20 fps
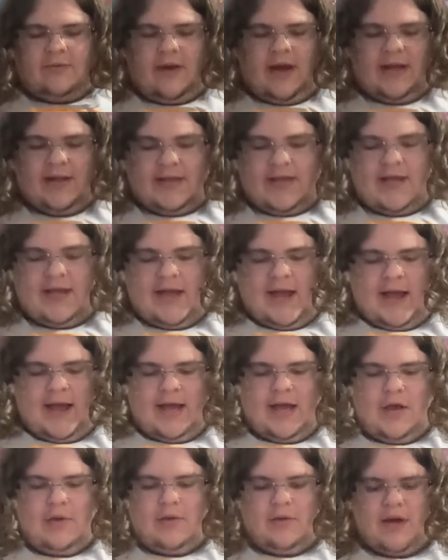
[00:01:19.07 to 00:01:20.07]
Wally,
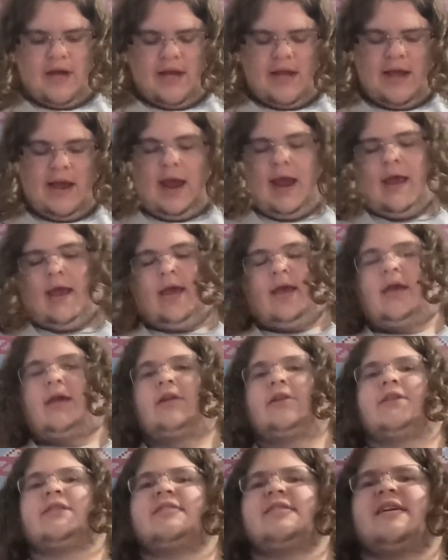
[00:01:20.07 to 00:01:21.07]
Coyote,
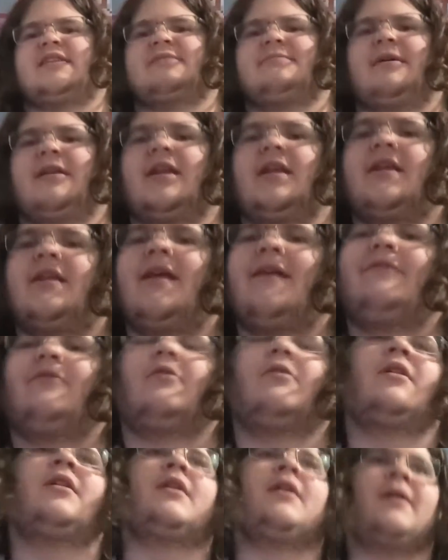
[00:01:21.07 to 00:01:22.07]
and Tasmanian
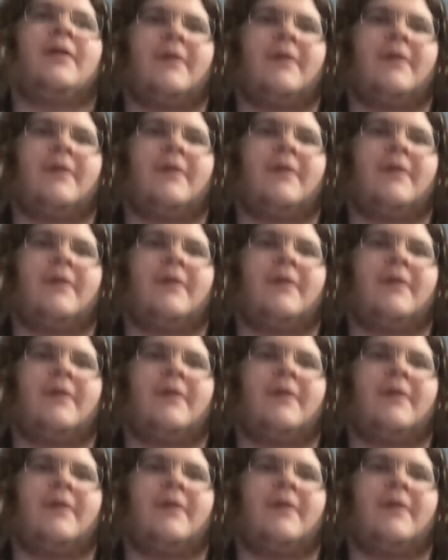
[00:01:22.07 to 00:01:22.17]
Devil,